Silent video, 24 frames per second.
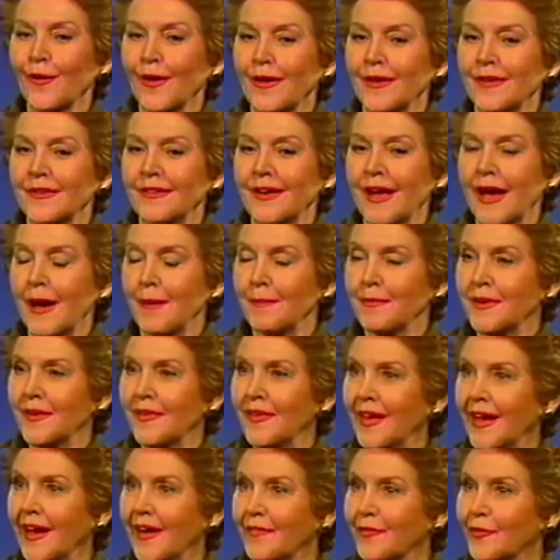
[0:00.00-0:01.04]
I napped in
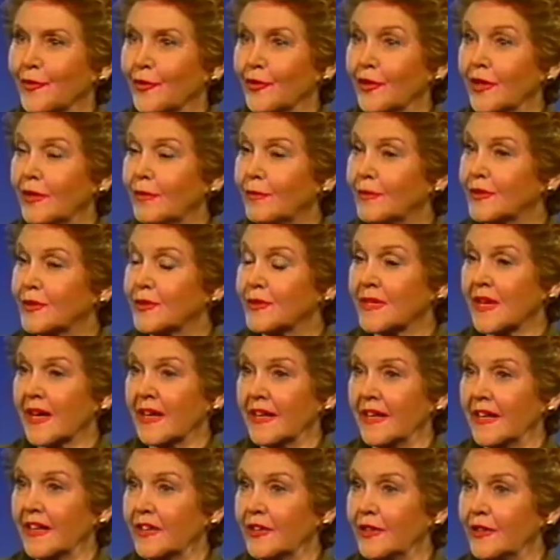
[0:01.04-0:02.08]
the afternoon, which is
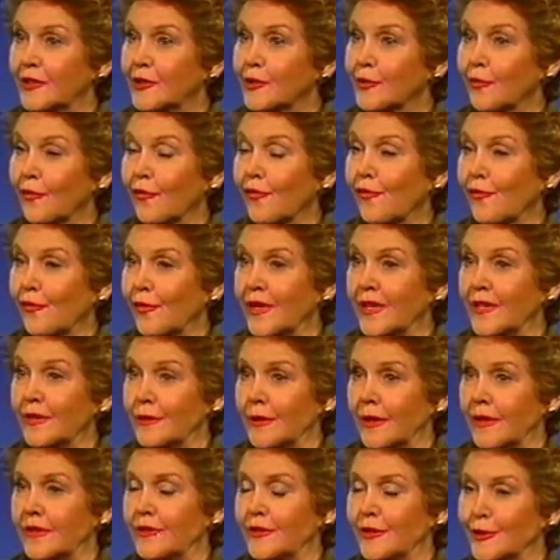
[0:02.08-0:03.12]
highly
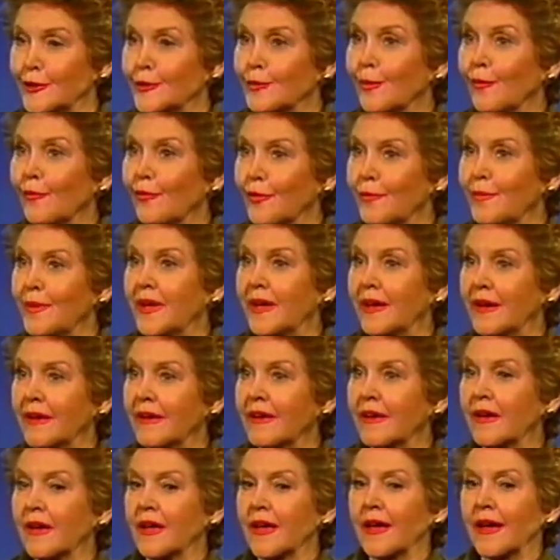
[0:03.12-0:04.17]
unusual for me,
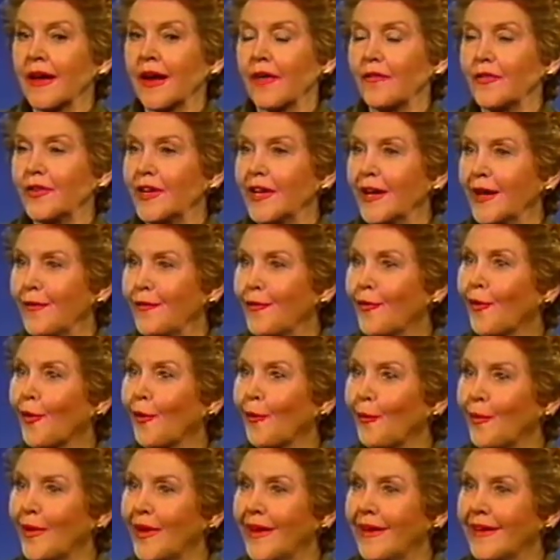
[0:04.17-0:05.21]
every day for a
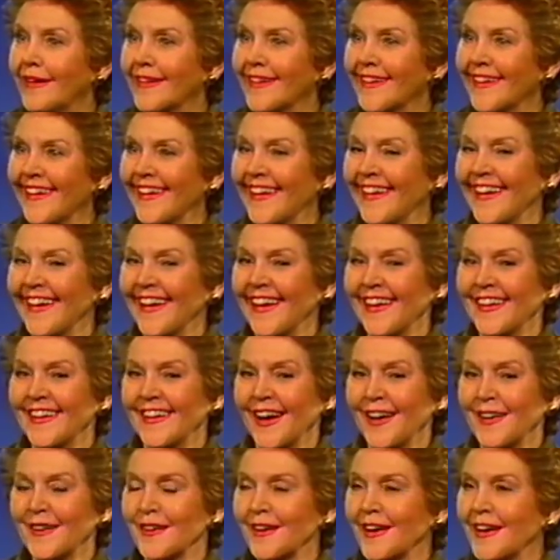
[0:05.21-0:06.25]
week.
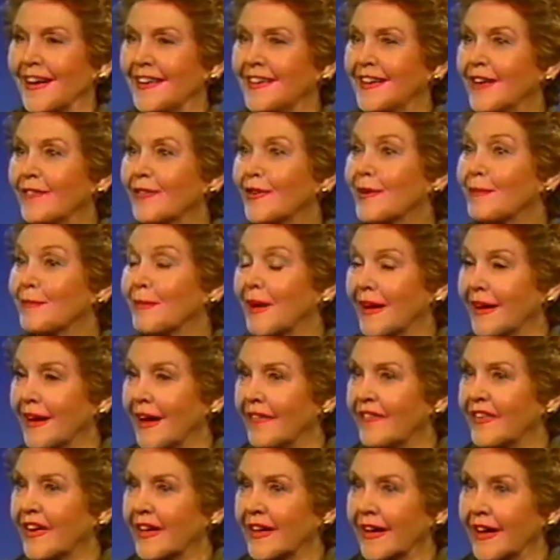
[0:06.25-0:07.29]
And I never in my
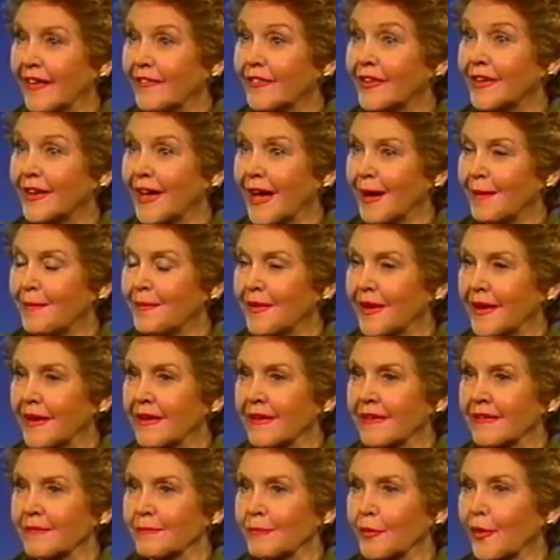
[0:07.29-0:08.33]
life had ever napped
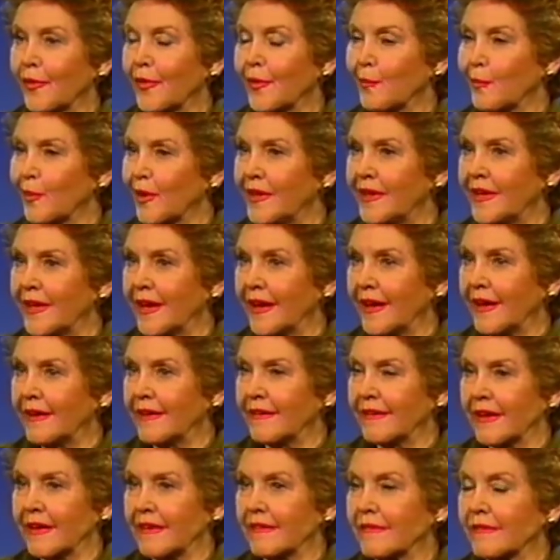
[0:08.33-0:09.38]
more than one day
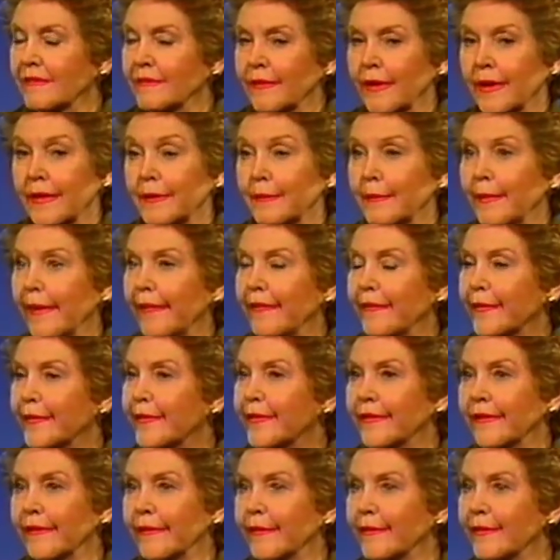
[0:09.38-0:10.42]
in a month or
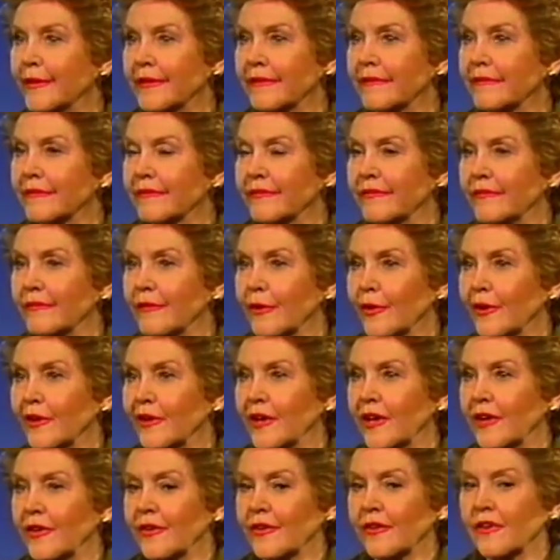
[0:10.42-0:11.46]
two or a
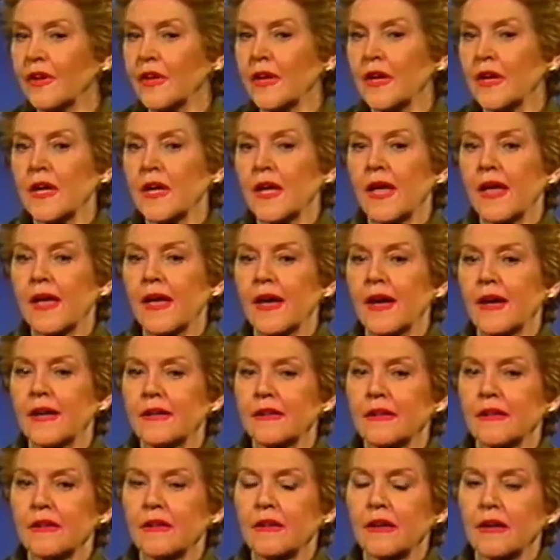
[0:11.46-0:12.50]
year.
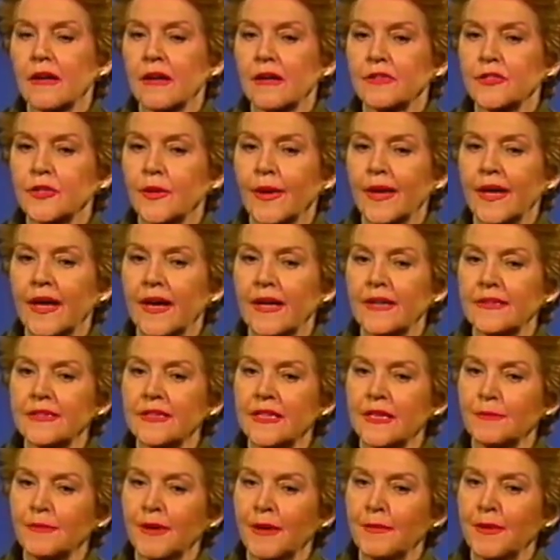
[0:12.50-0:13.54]
And so I asked
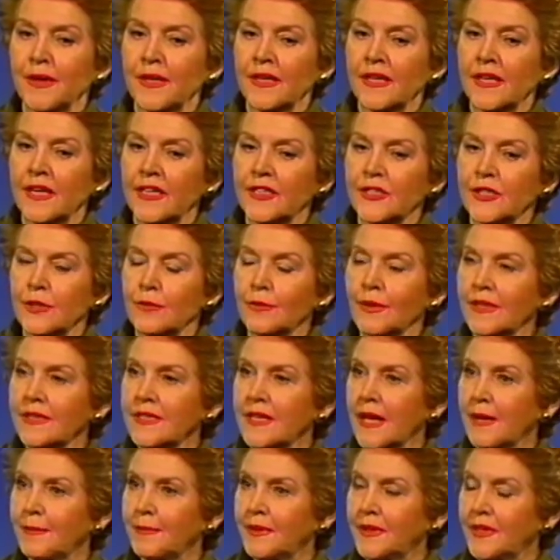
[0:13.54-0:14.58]
in my meditation, what's
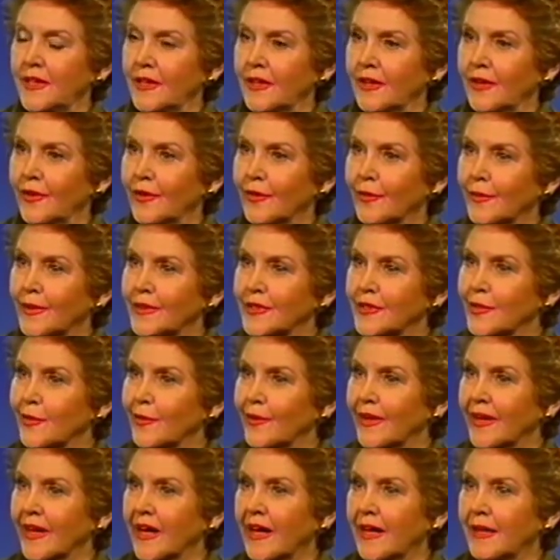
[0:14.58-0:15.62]
happening here? What's
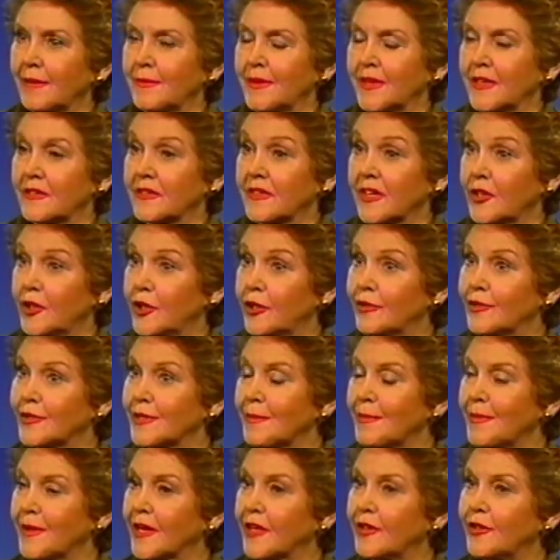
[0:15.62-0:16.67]
going on? Because I knew
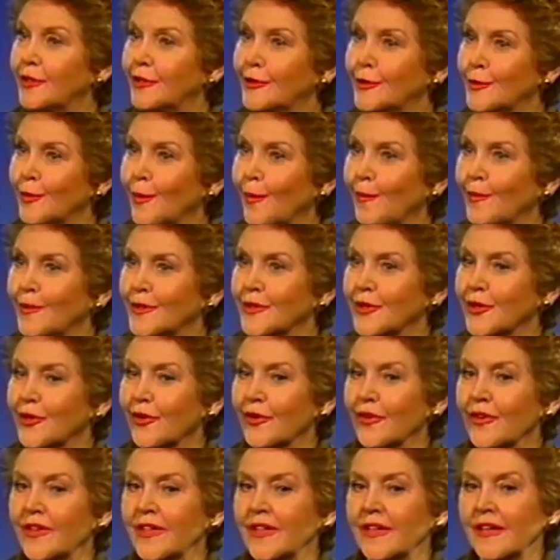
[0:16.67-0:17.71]
something unusual was
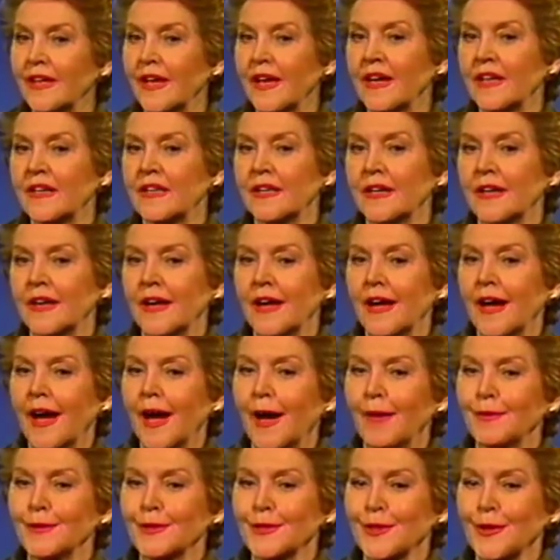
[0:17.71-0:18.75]
occurring. And
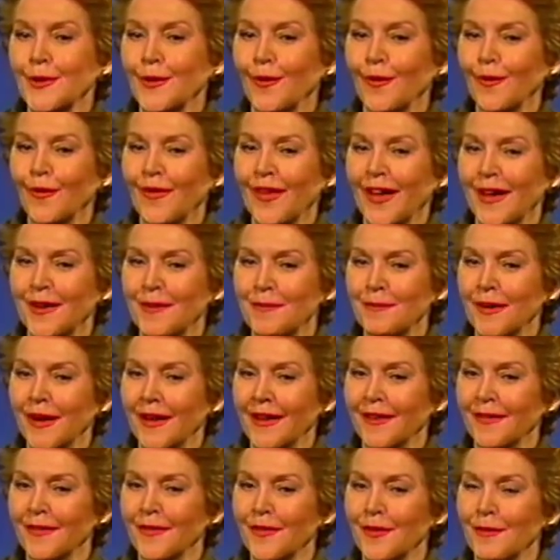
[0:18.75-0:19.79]
I was told that
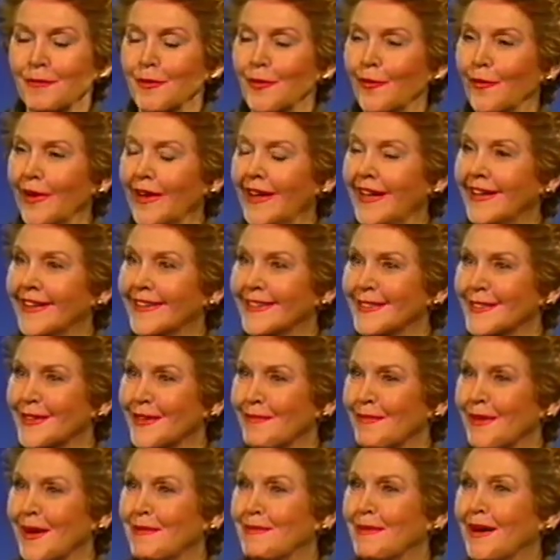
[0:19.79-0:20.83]
the meridians of
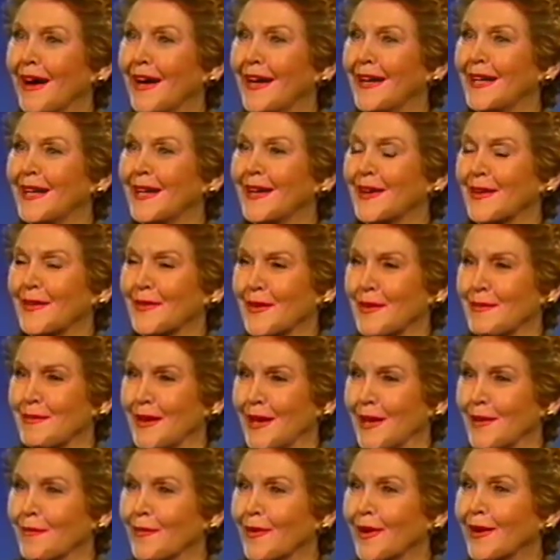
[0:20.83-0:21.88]
my body were
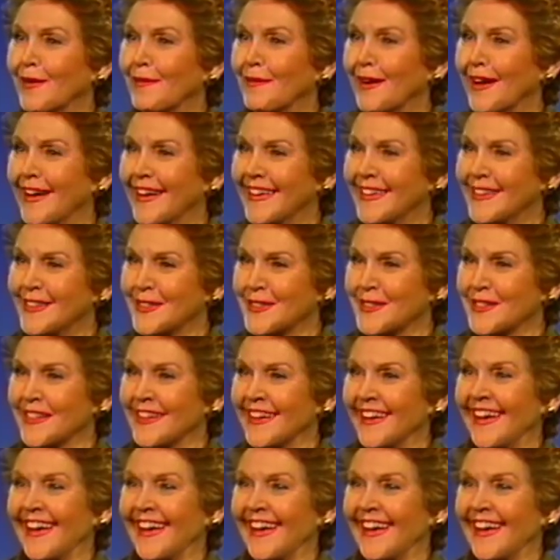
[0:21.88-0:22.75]
being rearranged.